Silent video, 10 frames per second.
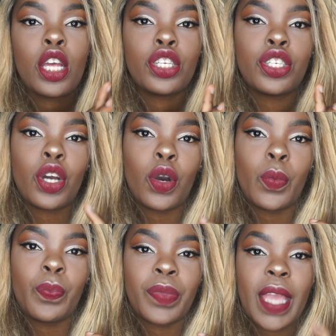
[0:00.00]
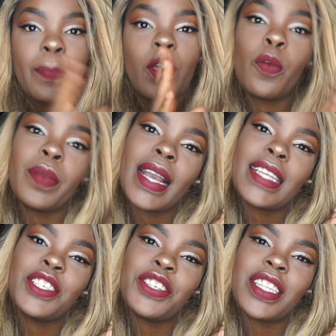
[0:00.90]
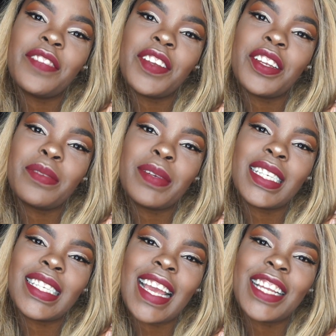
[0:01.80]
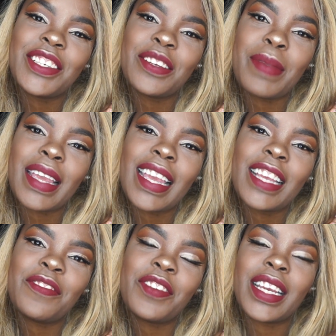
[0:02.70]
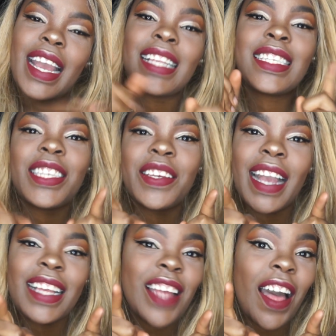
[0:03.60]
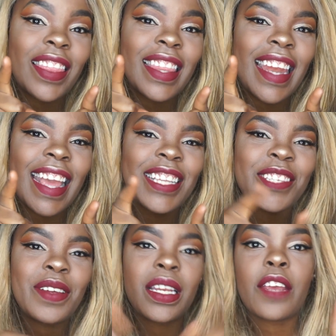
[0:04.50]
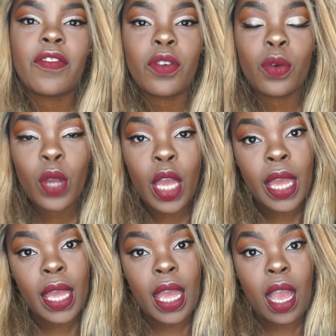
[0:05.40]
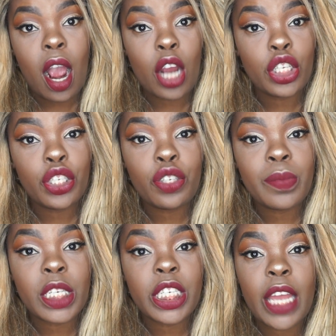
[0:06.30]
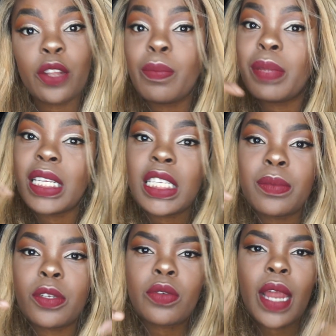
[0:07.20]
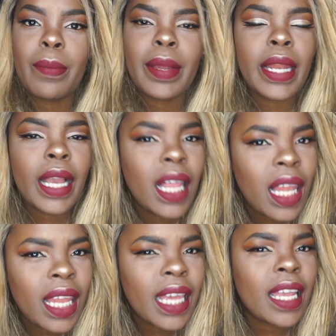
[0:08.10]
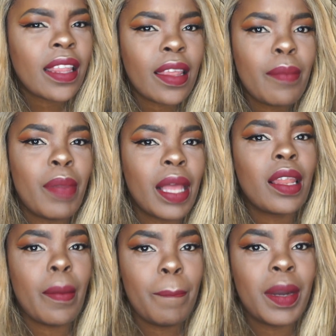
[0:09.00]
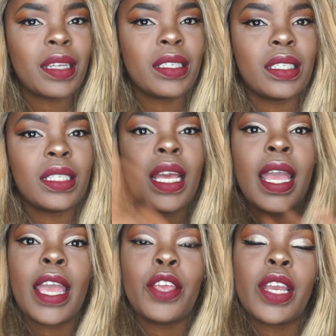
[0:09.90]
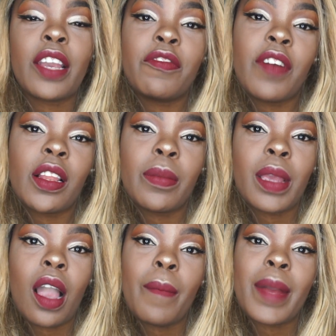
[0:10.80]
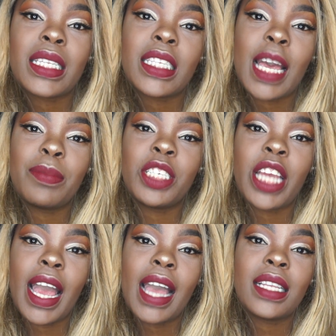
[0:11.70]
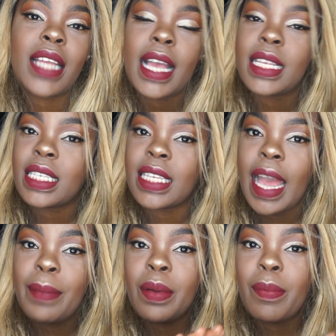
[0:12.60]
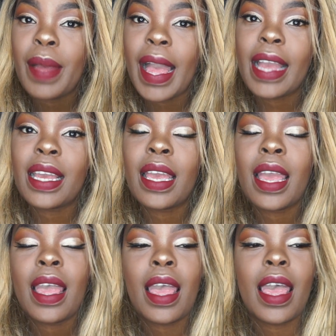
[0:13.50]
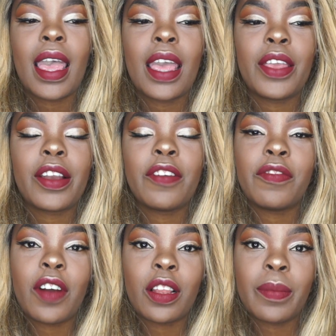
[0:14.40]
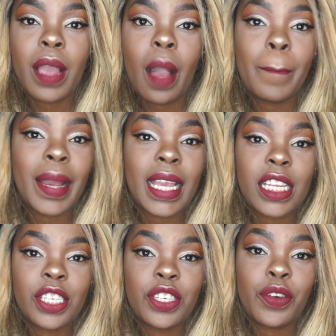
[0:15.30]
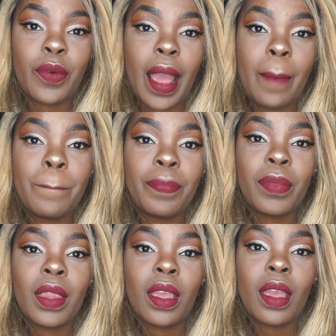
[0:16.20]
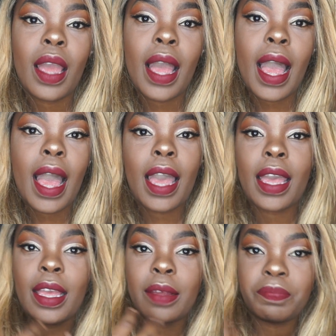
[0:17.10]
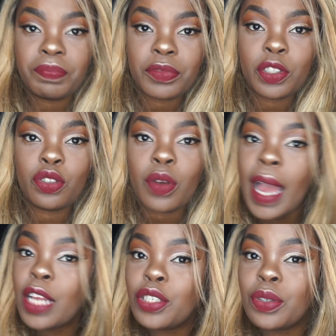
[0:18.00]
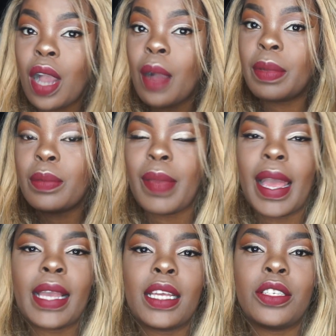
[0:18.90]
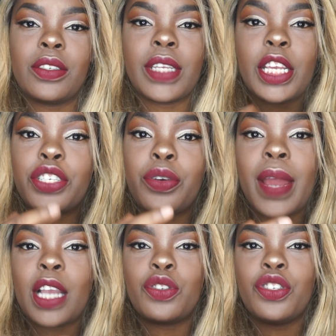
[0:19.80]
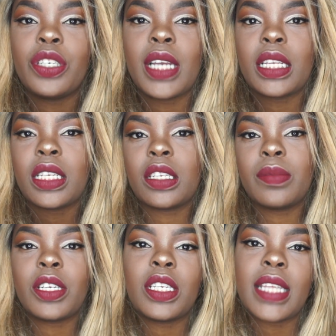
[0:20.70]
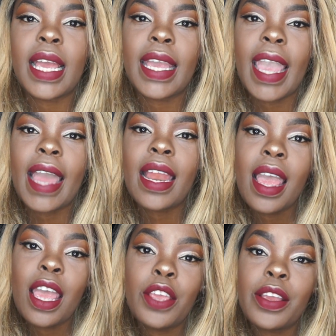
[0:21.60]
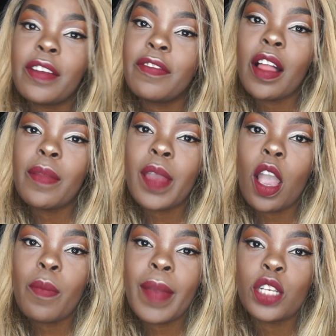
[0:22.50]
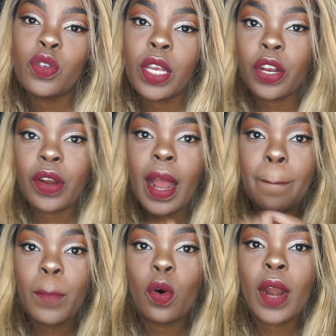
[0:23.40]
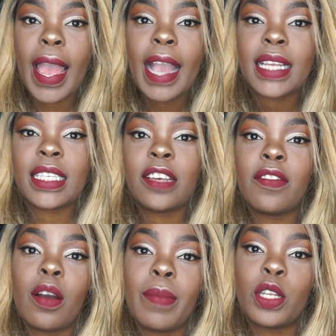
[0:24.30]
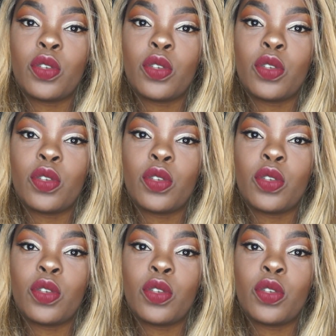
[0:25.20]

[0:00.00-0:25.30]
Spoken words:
So yeah, hope you guys enjoyed the video as much as I enjoyed making it for you guys. See you guys on the next one. If you are new to my channel, please subscribe and click the bell button. You can follow me on my Snapchat, I snap back. You can follow me on my Instagram. I try to comment back and interact with you guys as much as I can. You can follow me on my Twitter. I'm more active on my